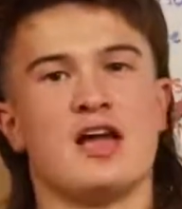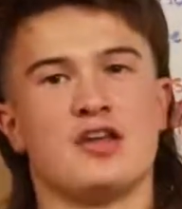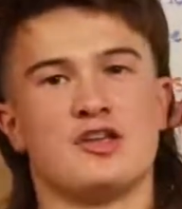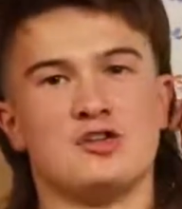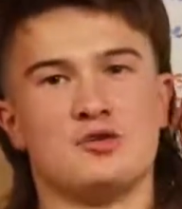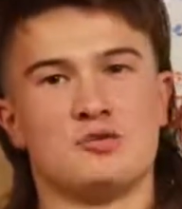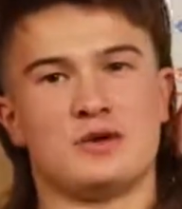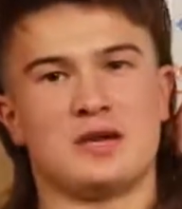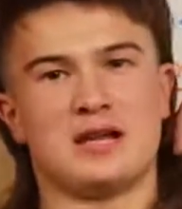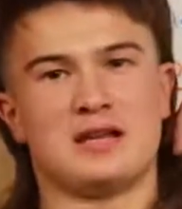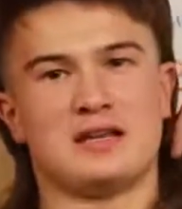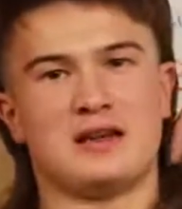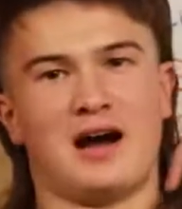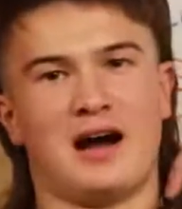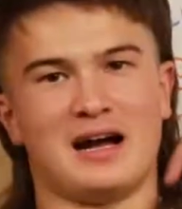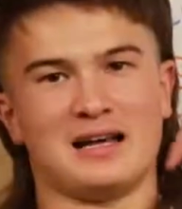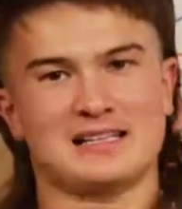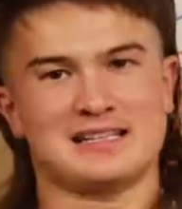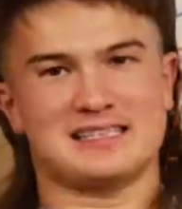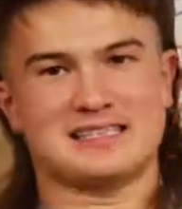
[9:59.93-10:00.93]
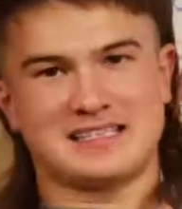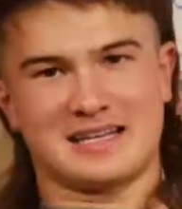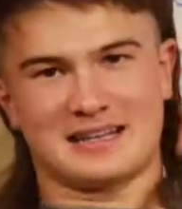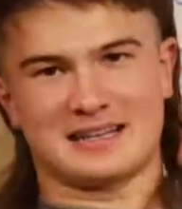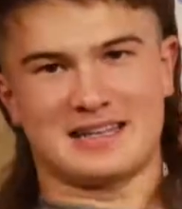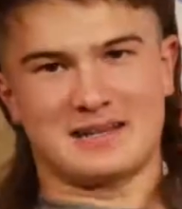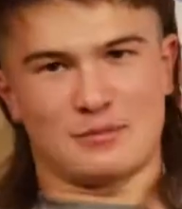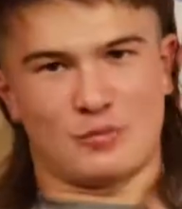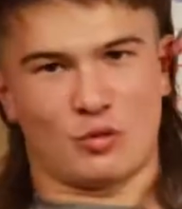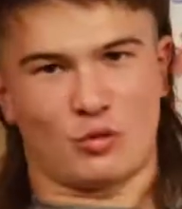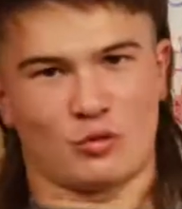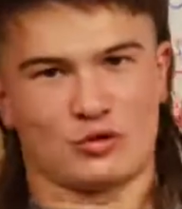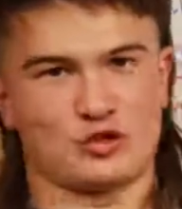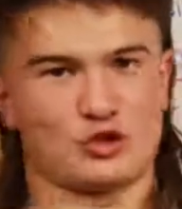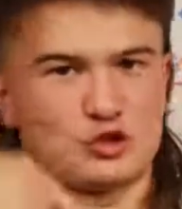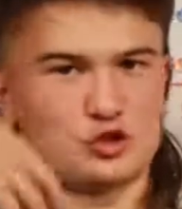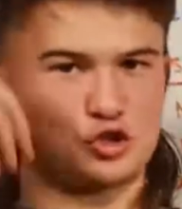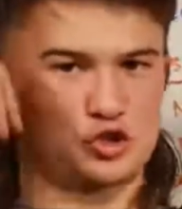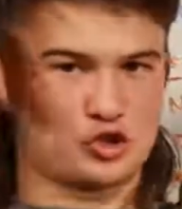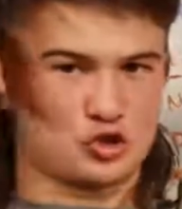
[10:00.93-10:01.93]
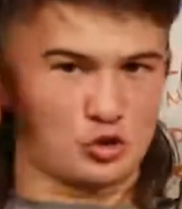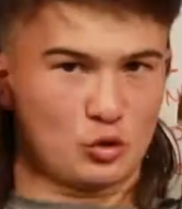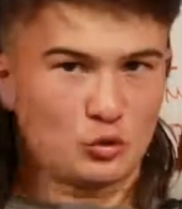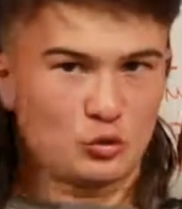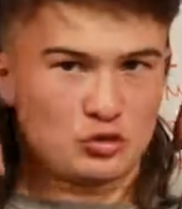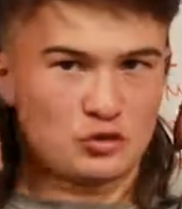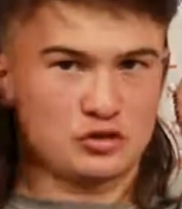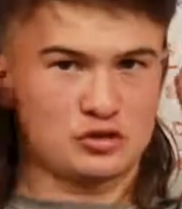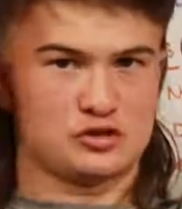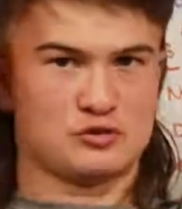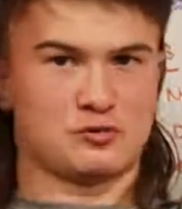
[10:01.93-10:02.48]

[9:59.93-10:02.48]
You cannot set them on your shoulders.